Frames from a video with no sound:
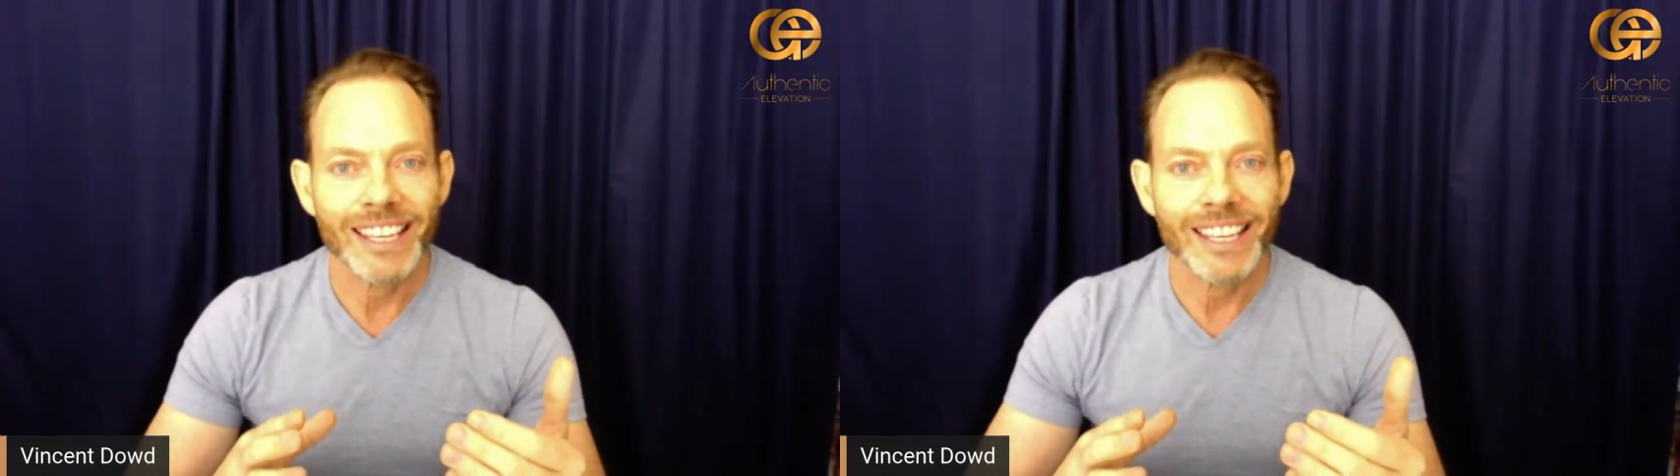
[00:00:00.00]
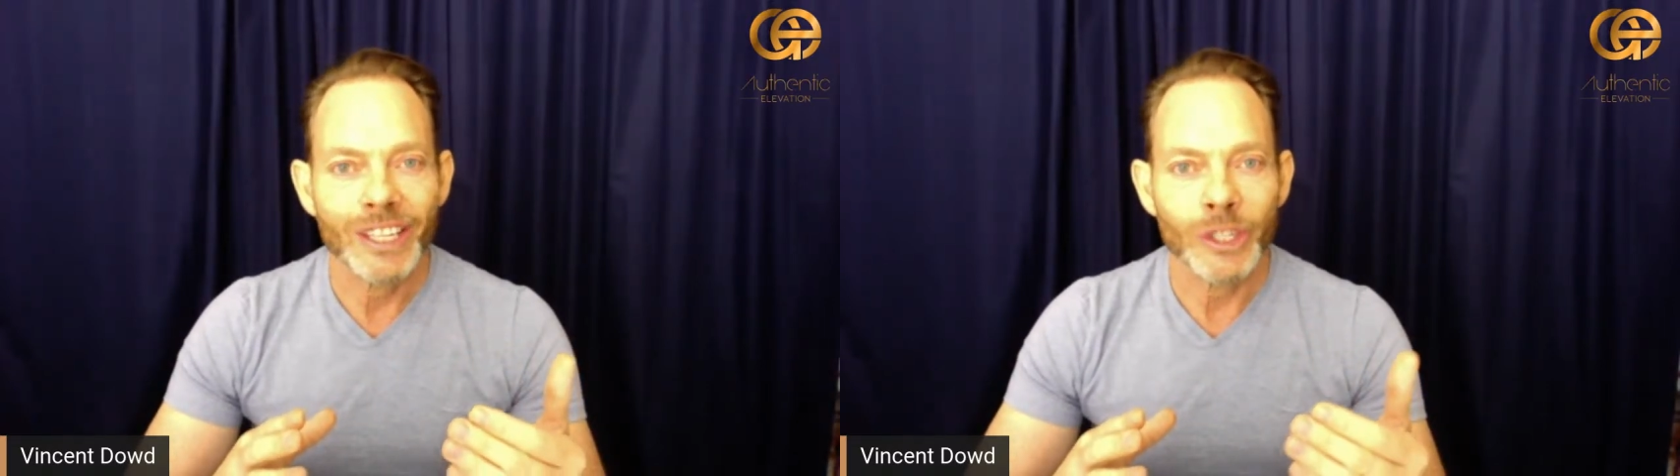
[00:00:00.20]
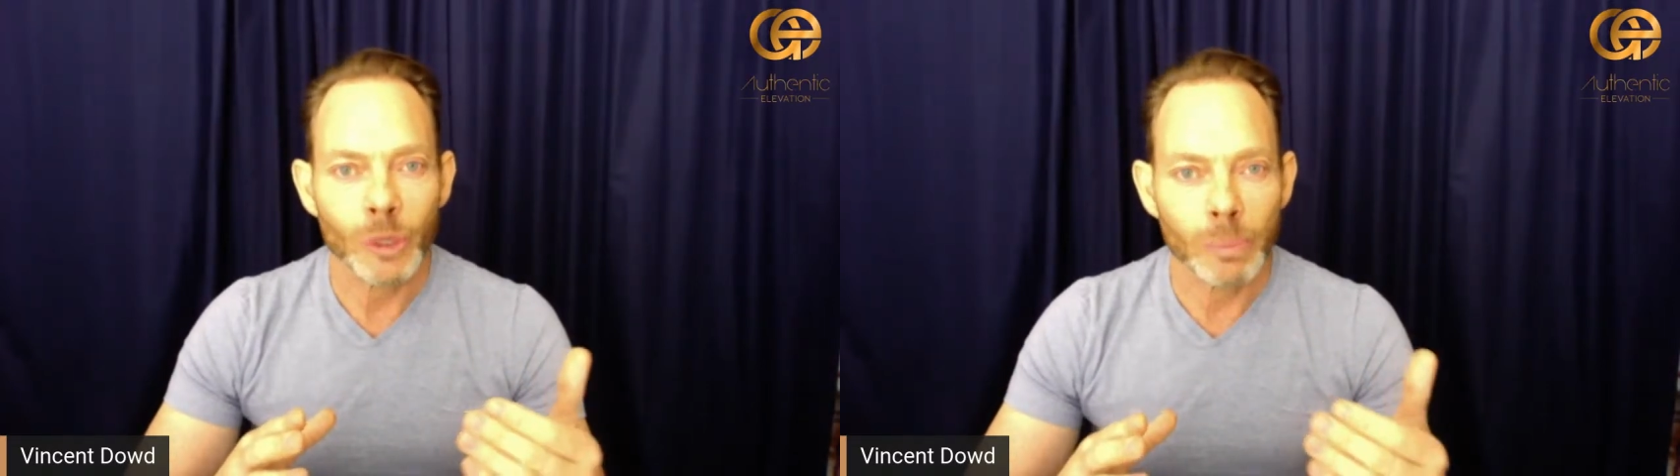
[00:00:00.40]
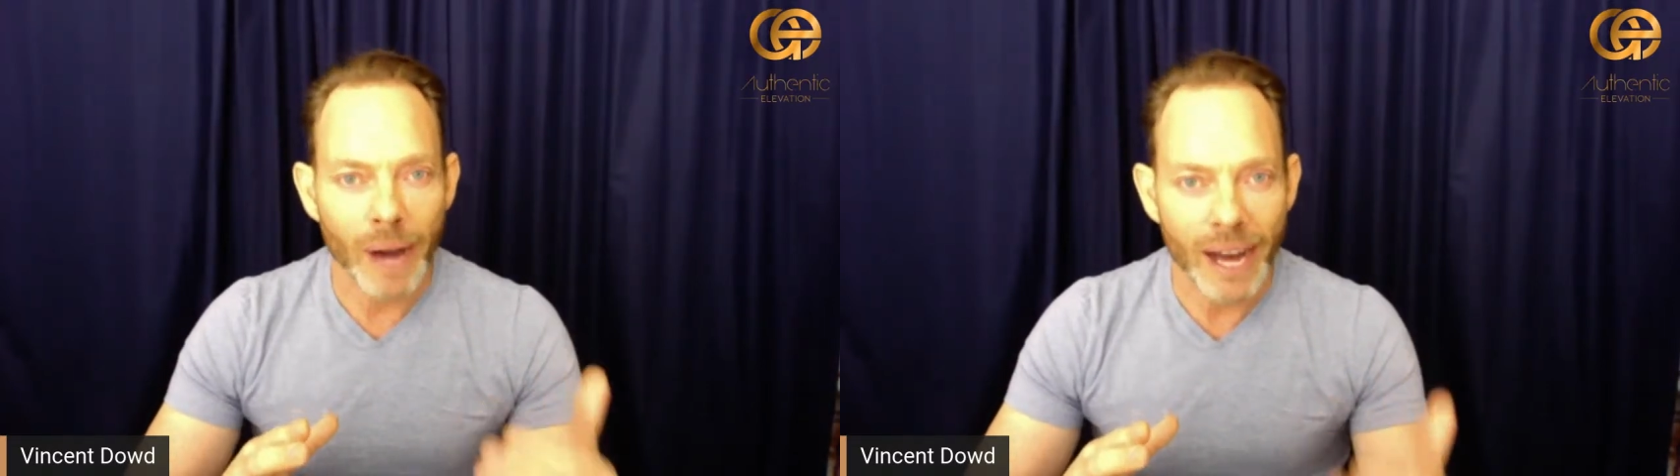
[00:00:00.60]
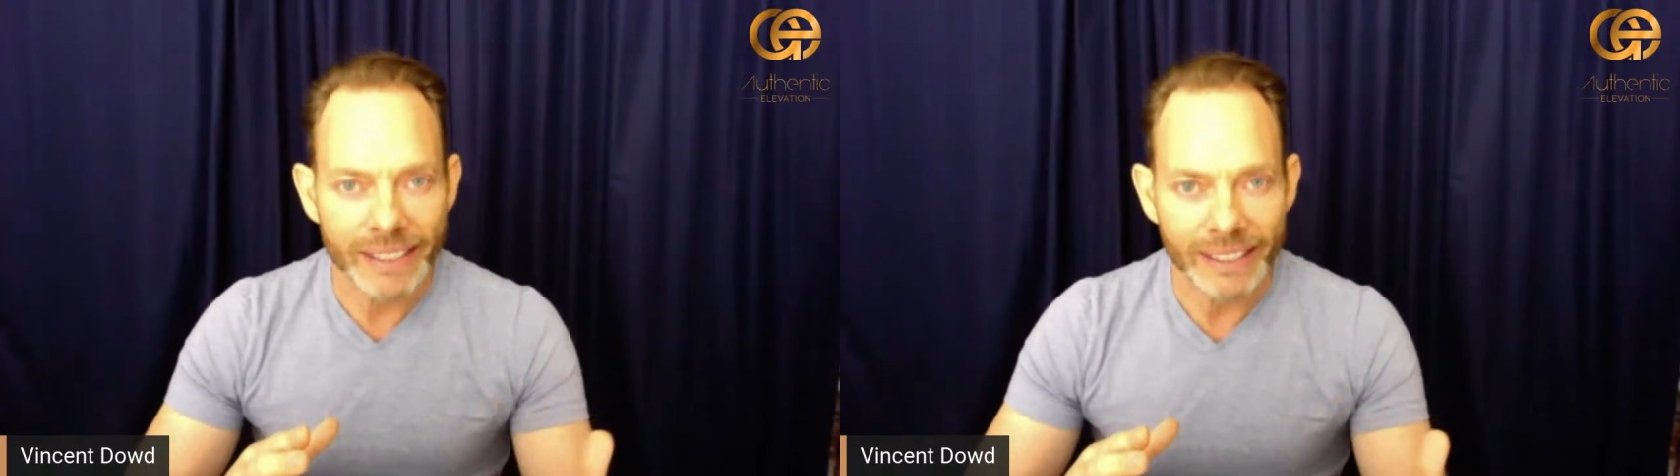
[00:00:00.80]
your
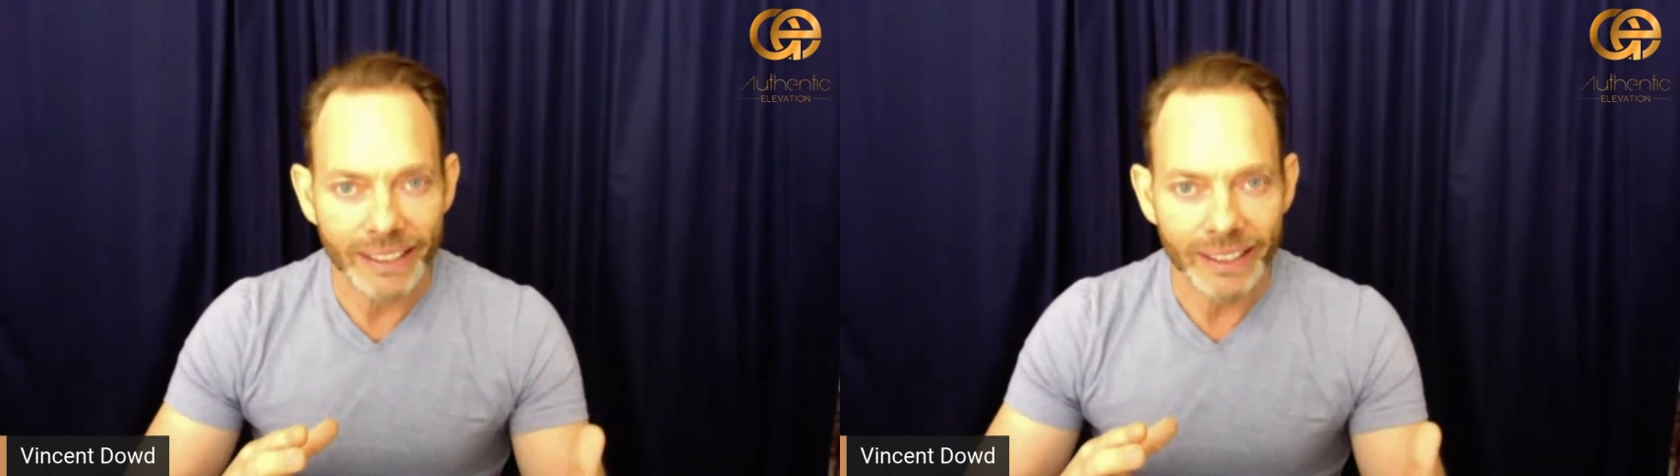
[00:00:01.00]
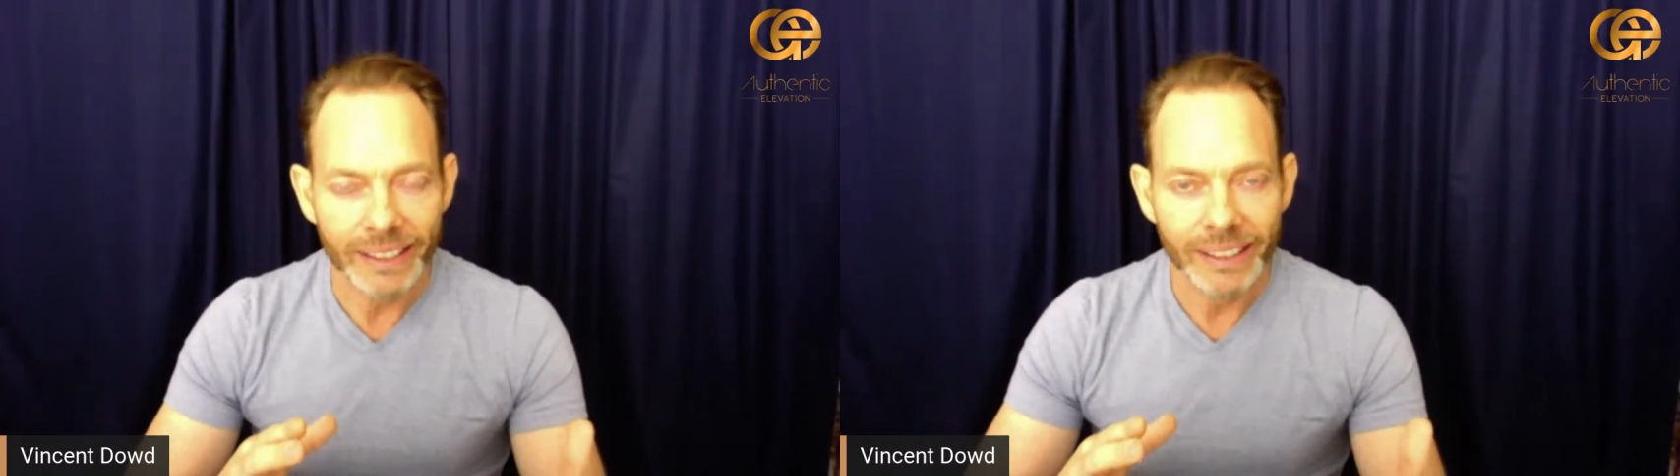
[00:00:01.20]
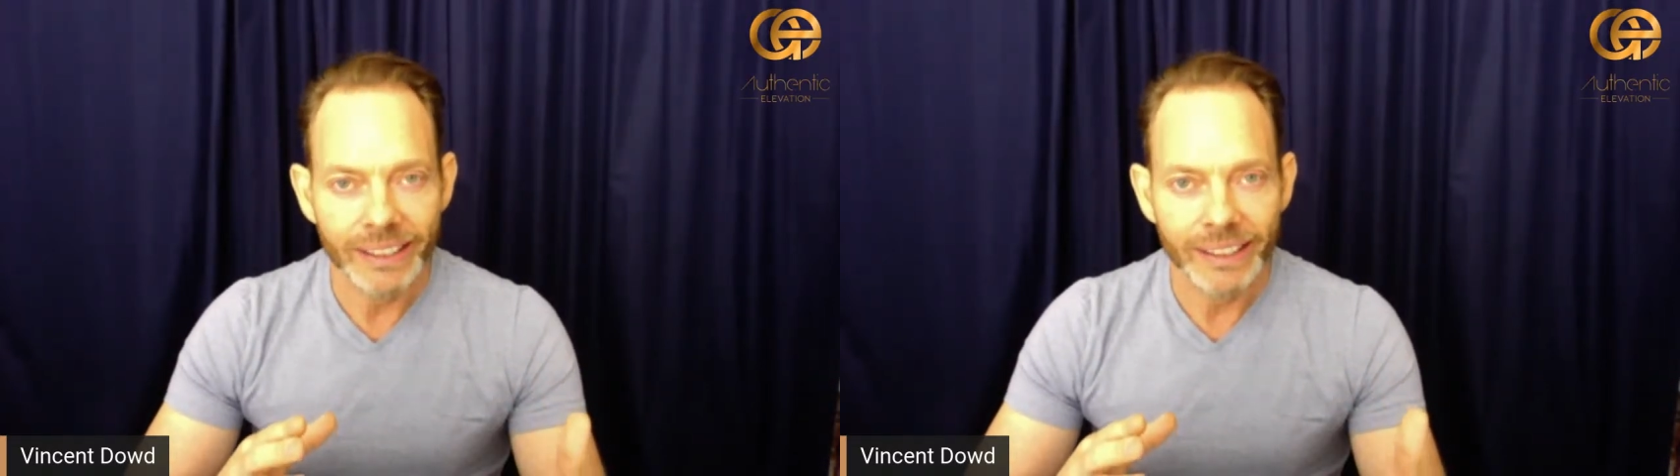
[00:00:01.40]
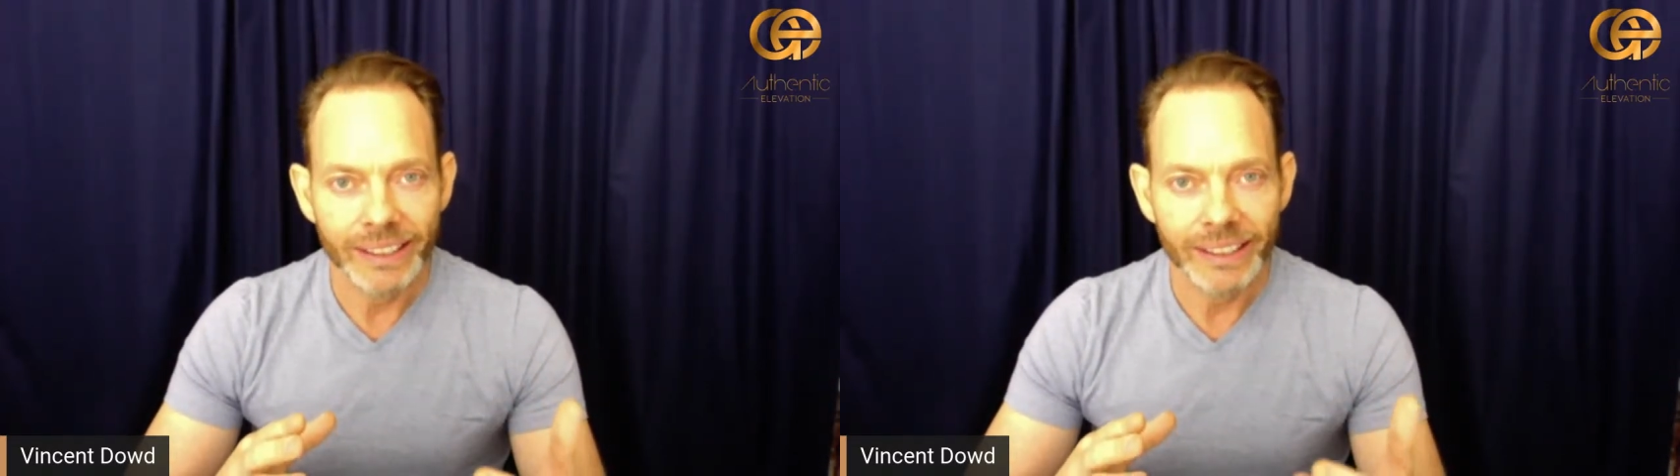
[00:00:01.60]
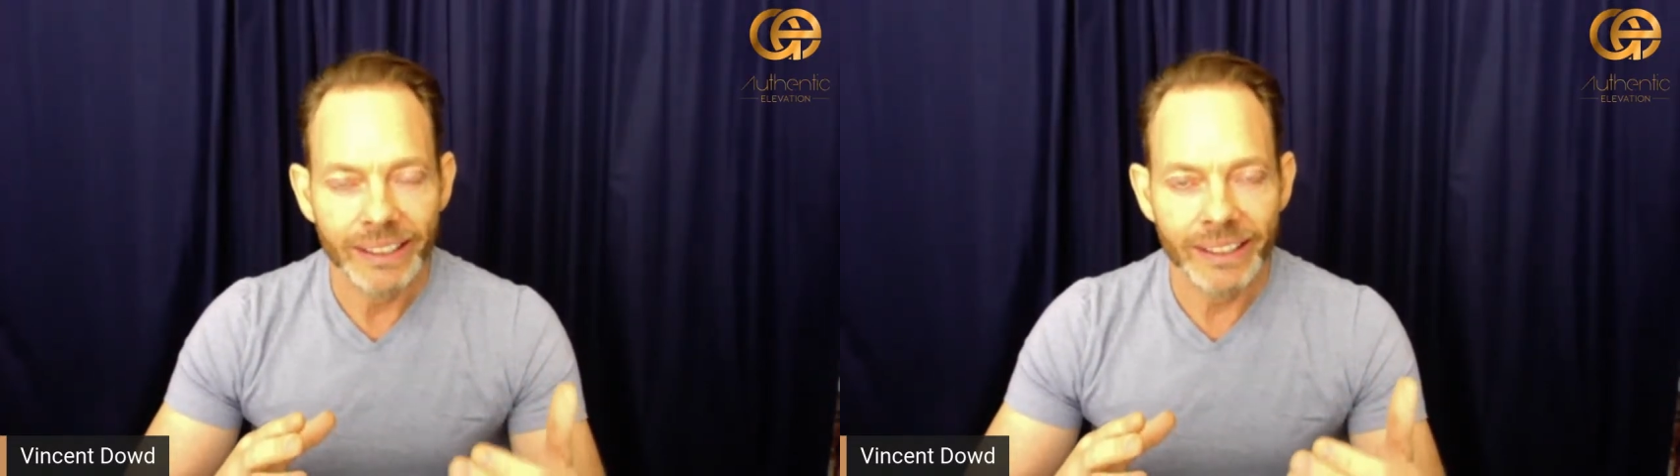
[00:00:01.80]
body.
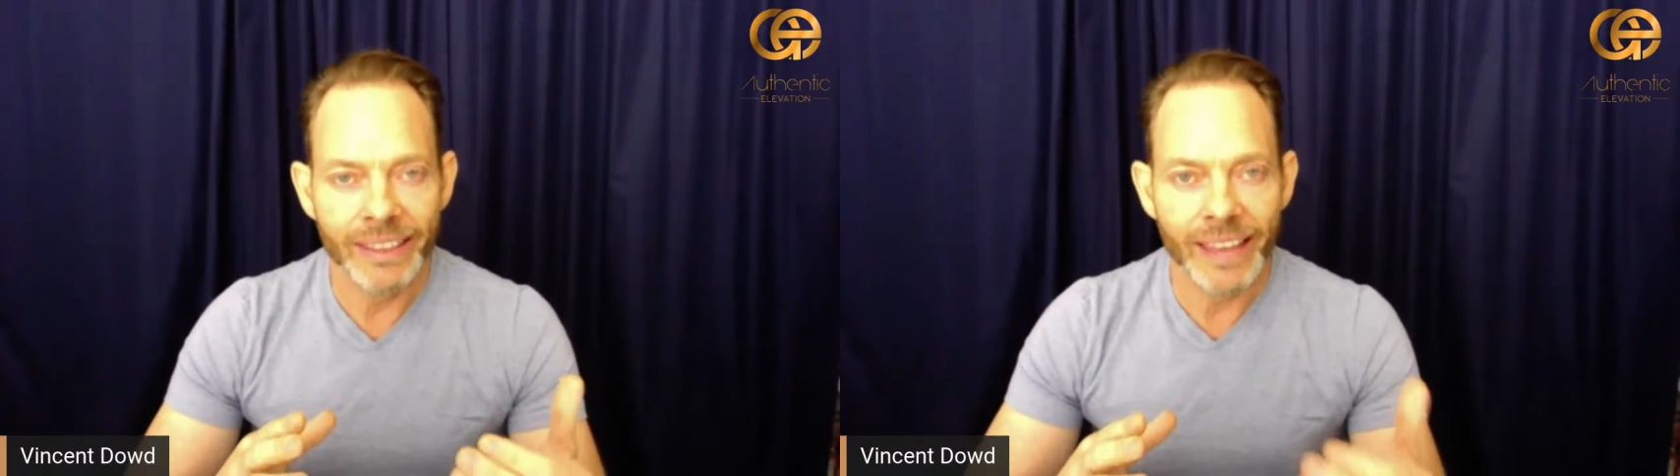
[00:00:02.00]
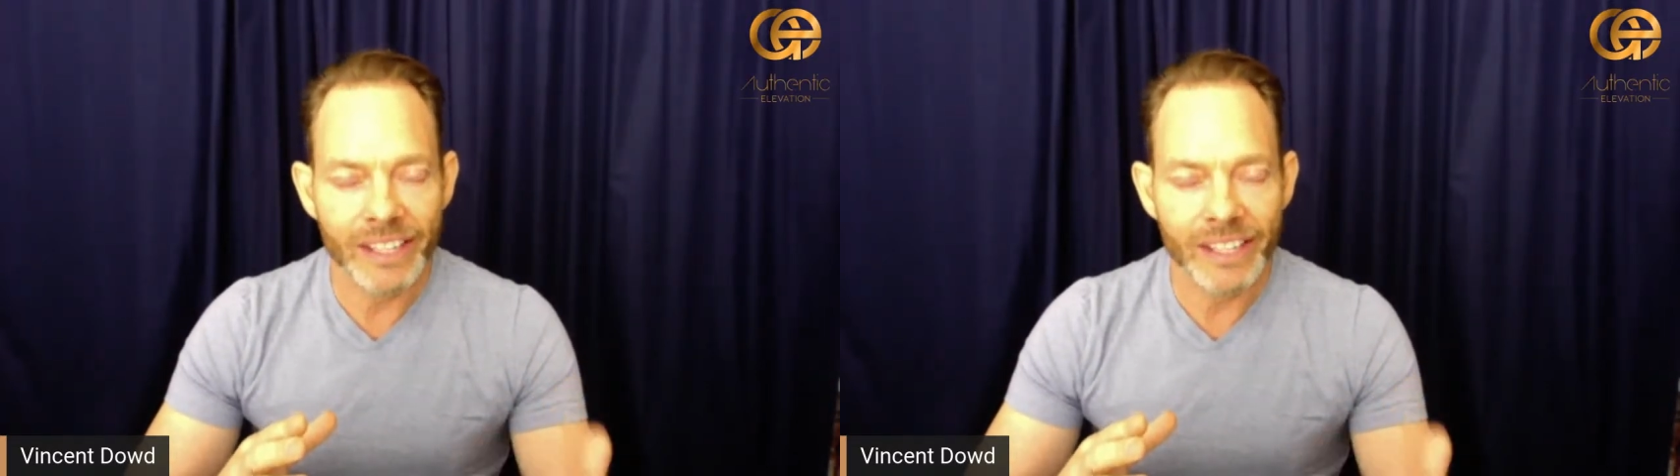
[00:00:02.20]
That